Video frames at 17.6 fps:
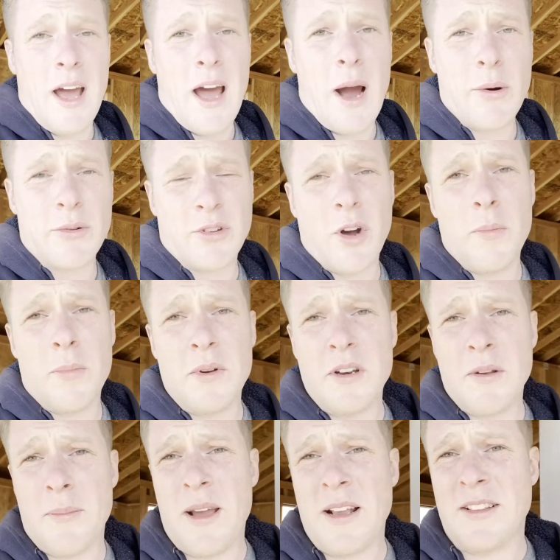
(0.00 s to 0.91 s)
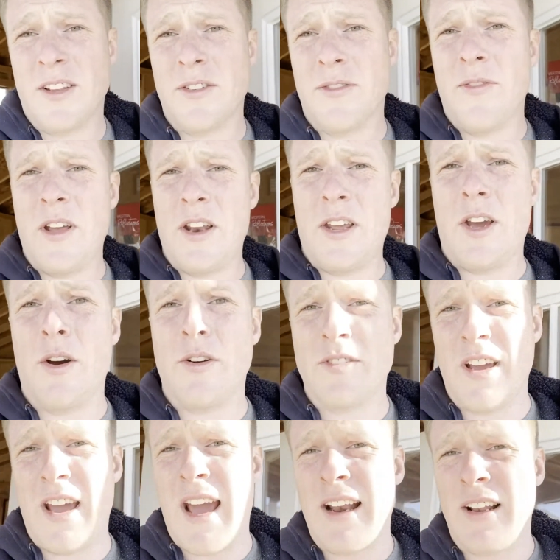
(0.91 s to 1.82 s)
I was hoping to make this video
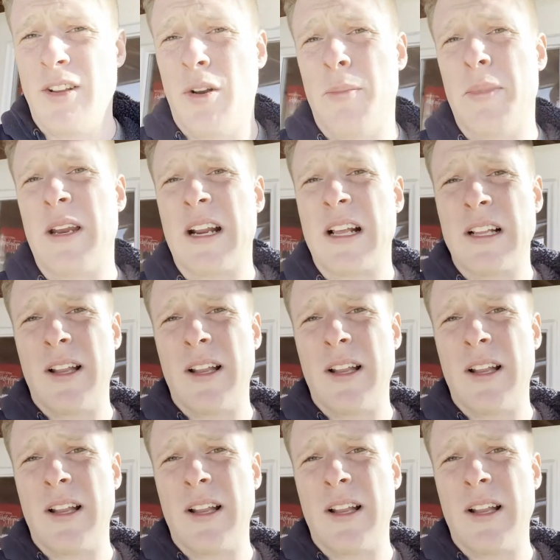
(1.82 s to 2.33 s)
to add a little bit of